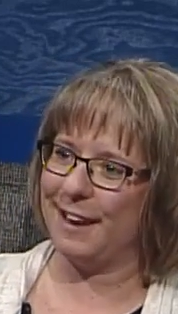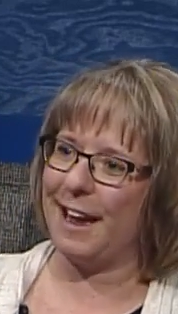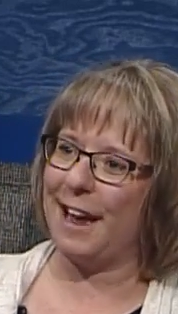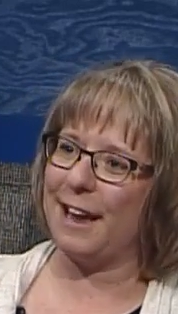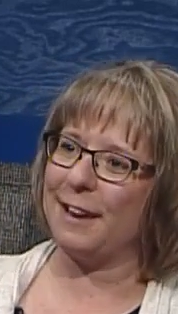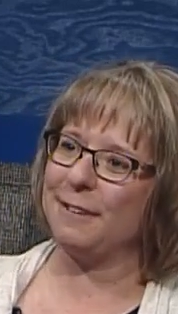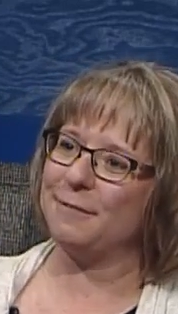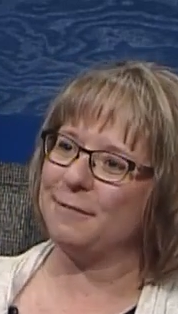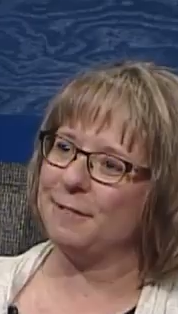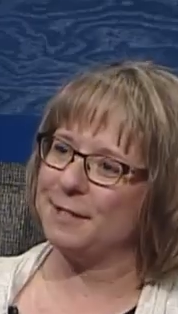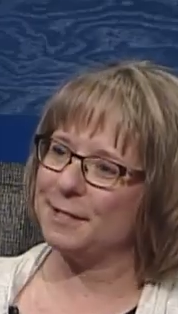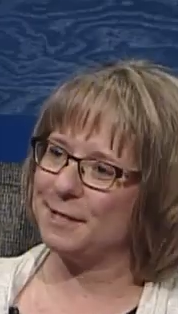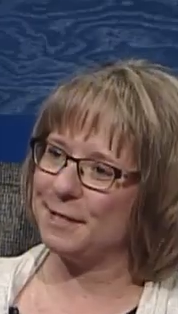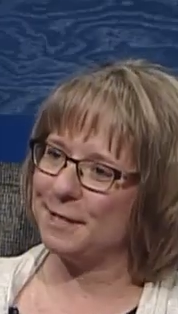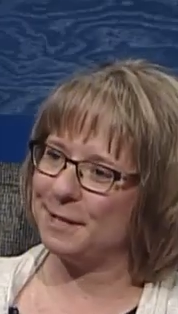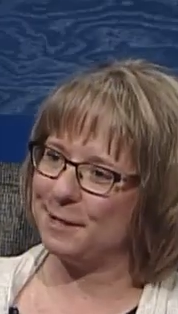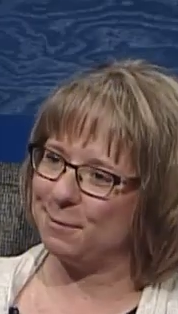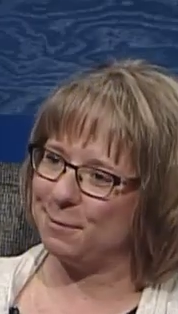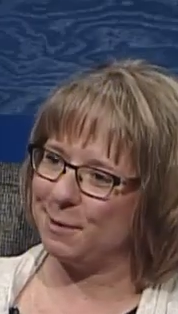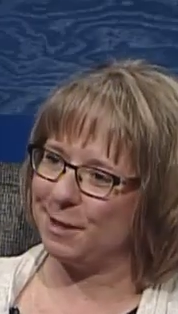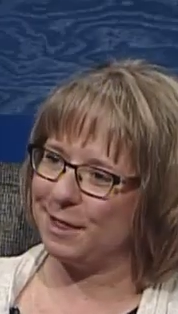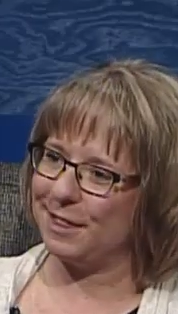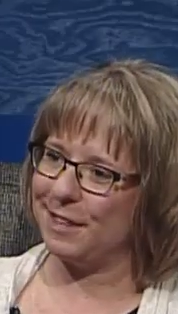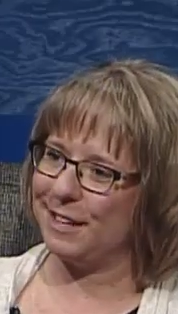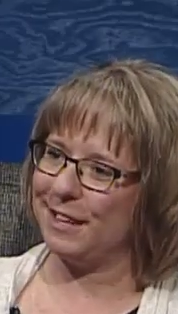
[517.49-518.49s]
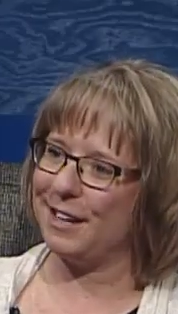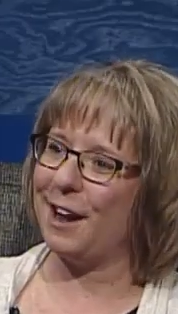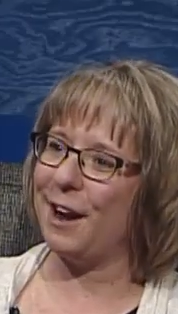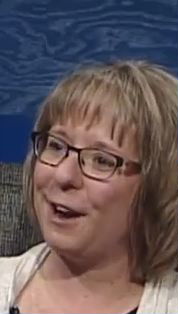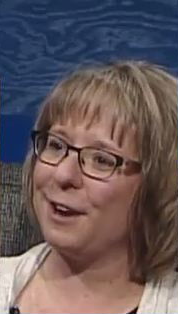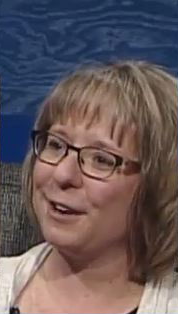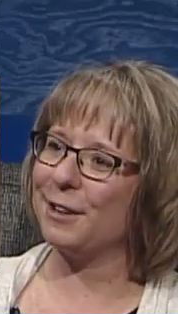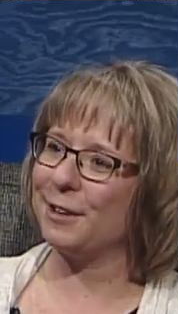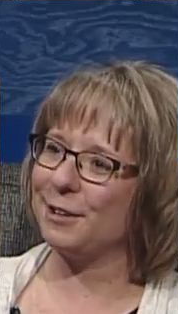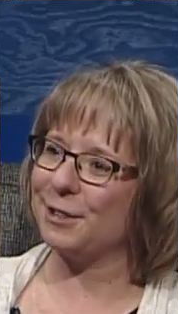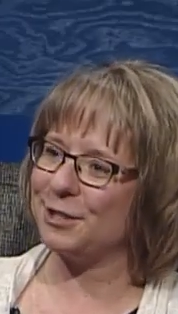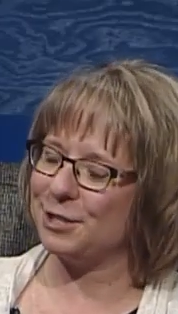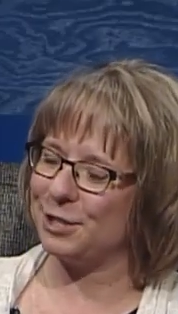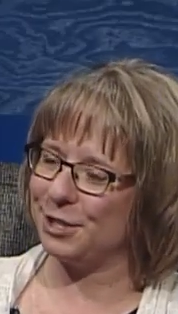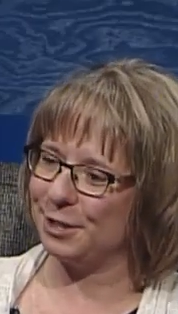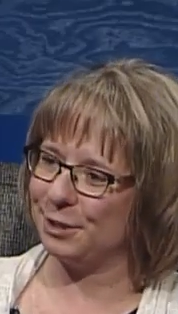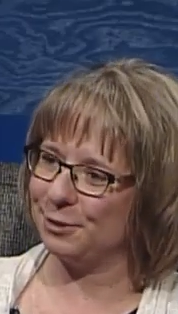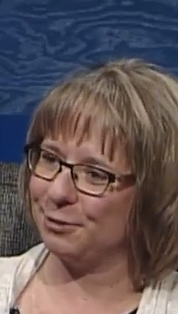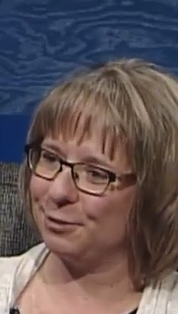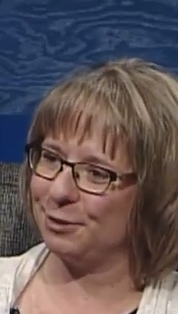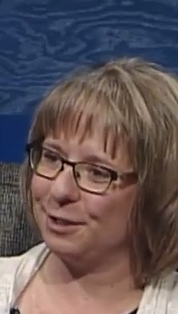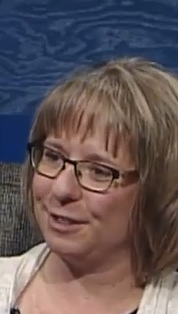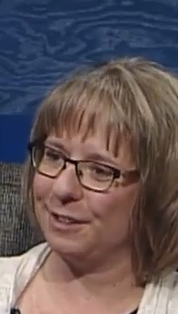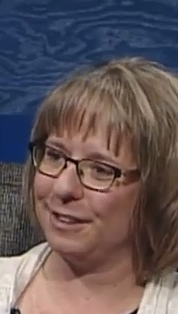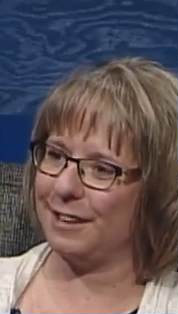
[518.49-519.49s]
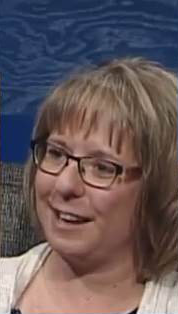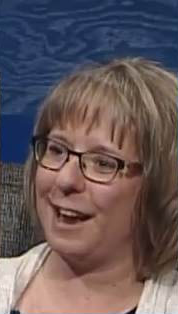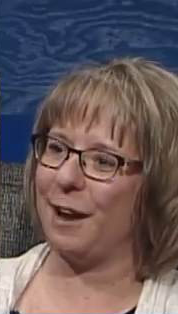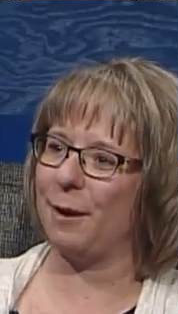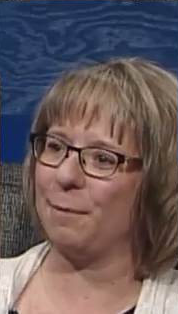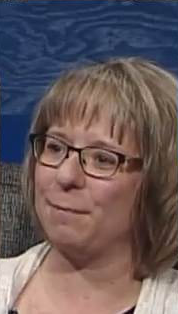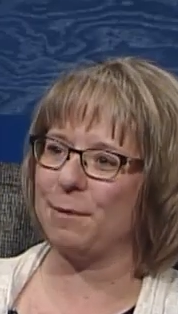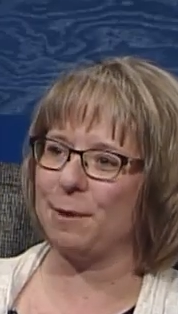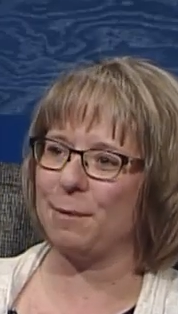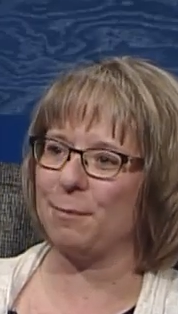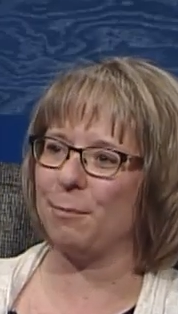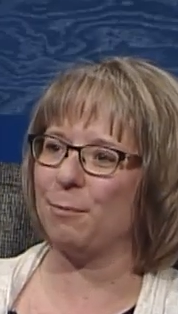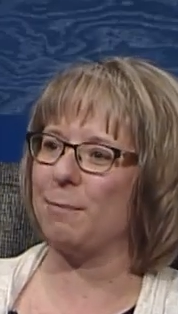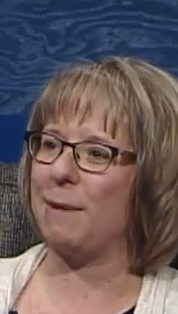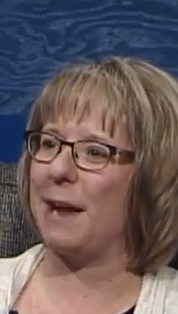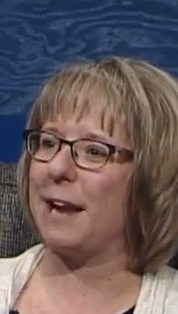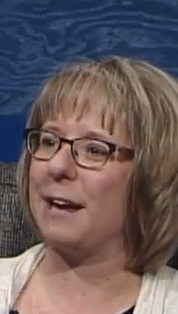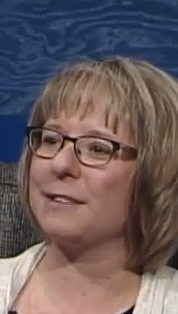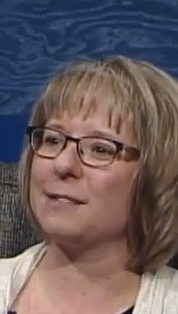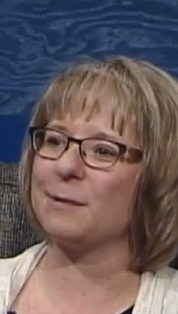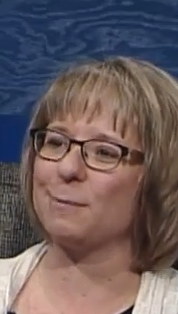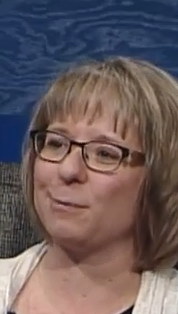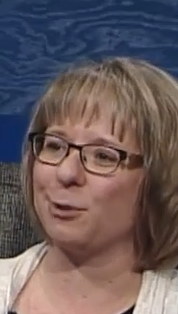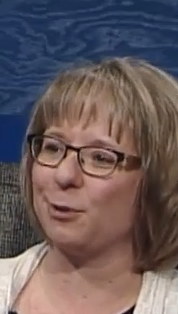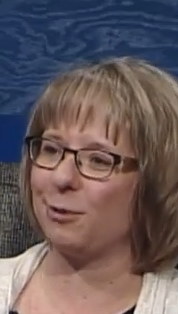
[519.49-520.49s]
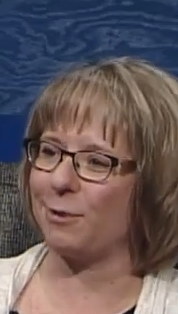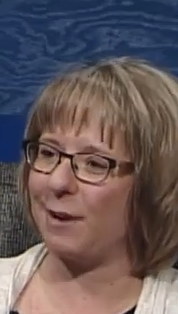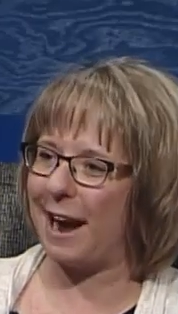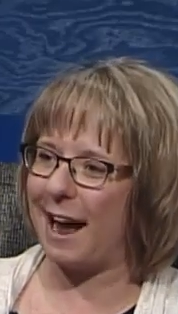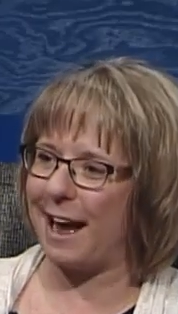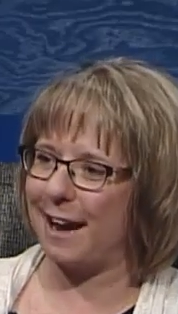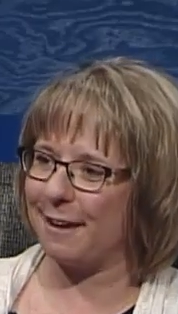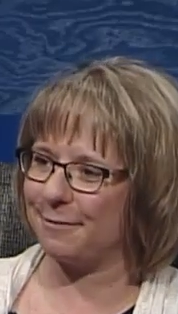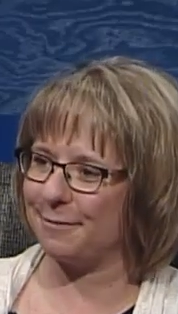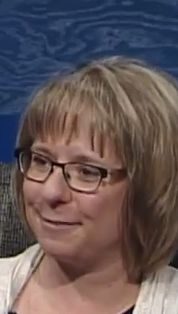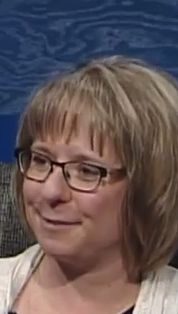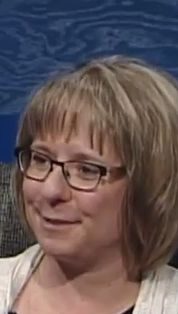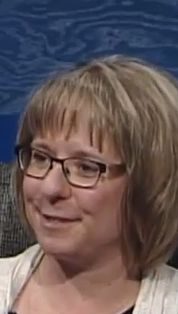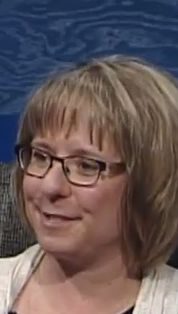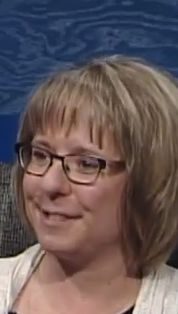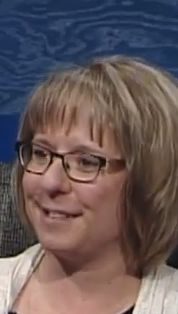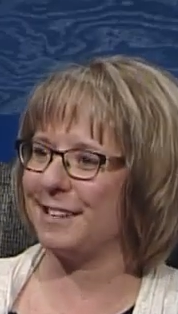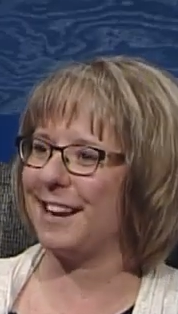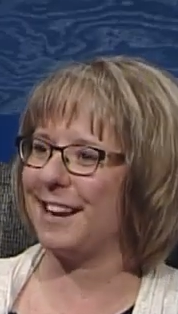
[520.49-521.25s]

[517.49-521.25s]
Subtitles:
and visited with the younger children and helped them make some crafts and